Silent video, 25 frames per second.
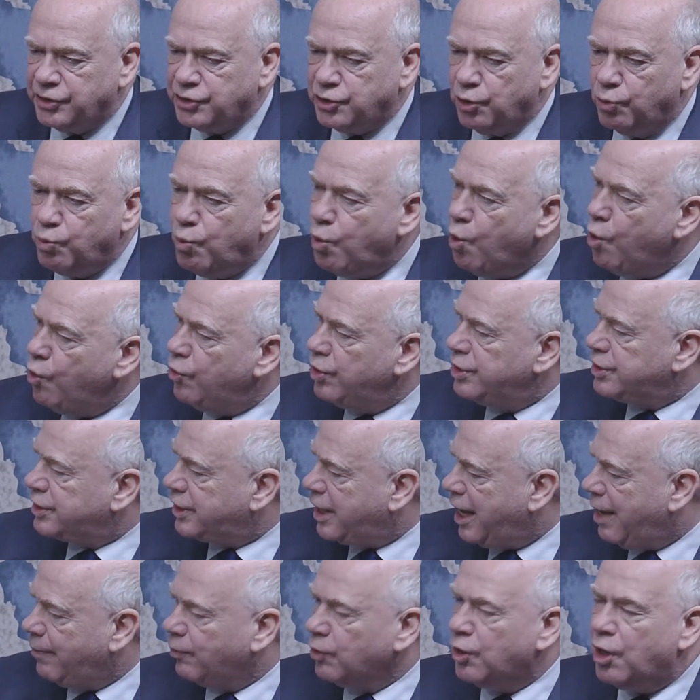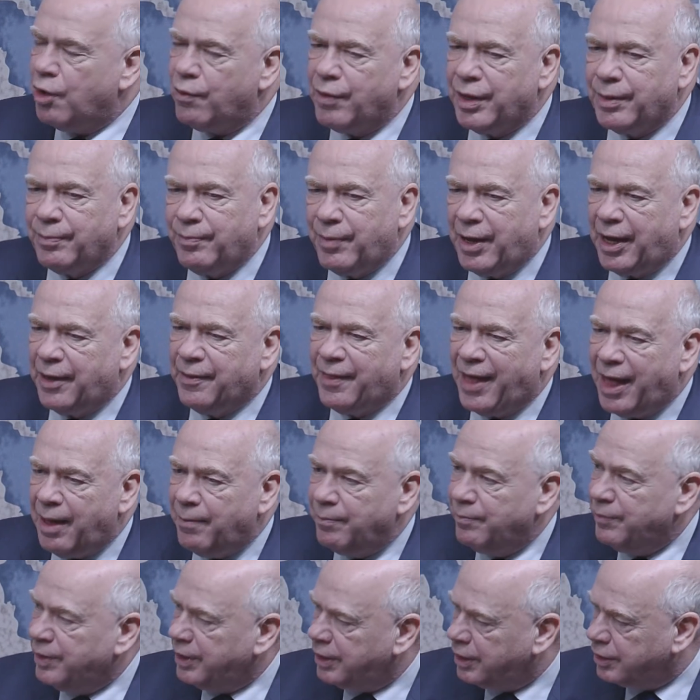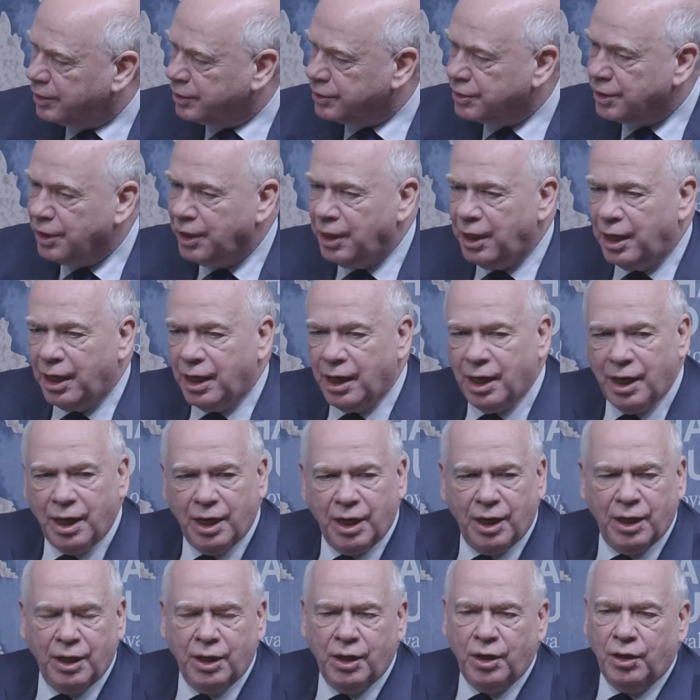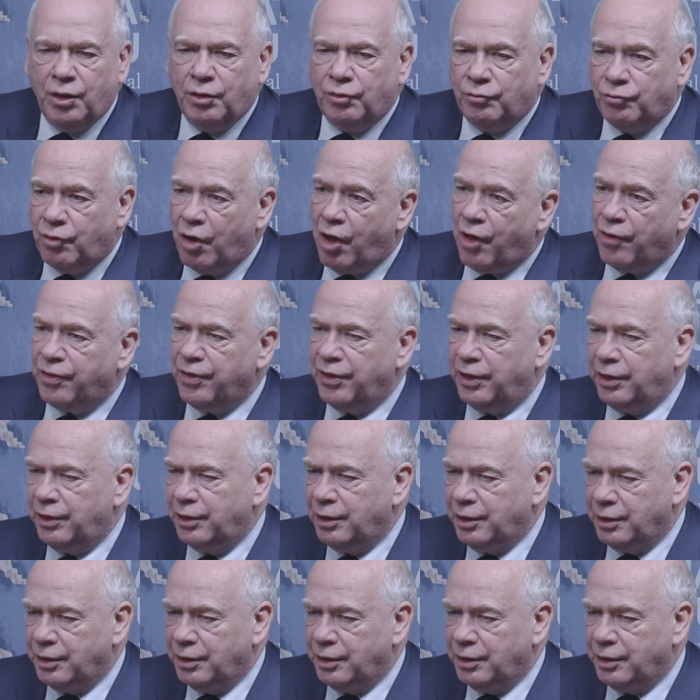So war is kept going by that means, uh, rather,